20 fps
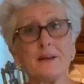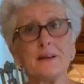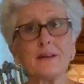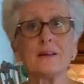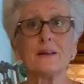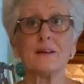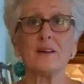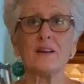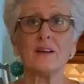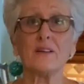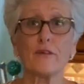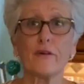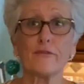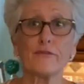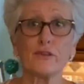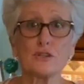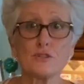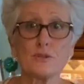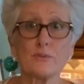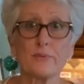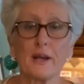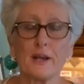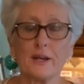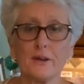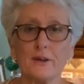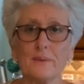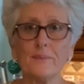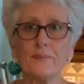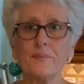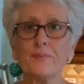in the refrigerator.
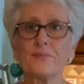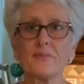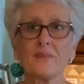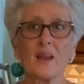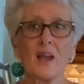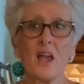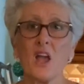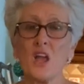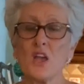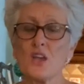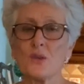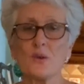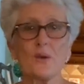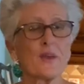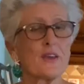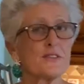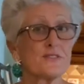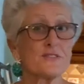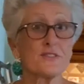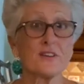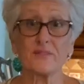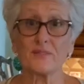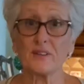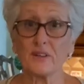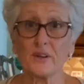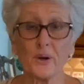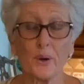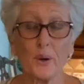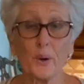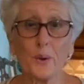You can serve it
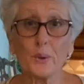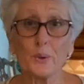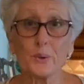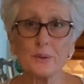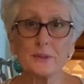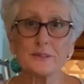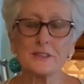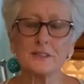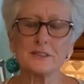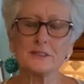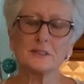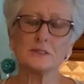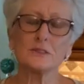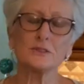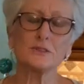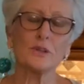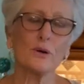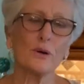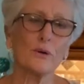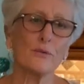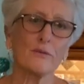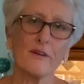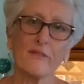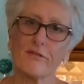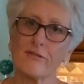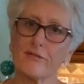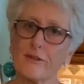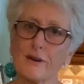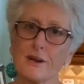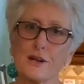cold. It's so
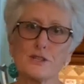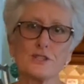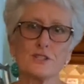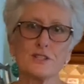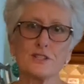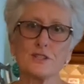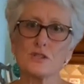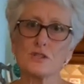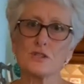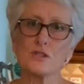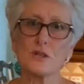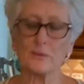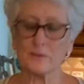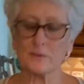refreshing, so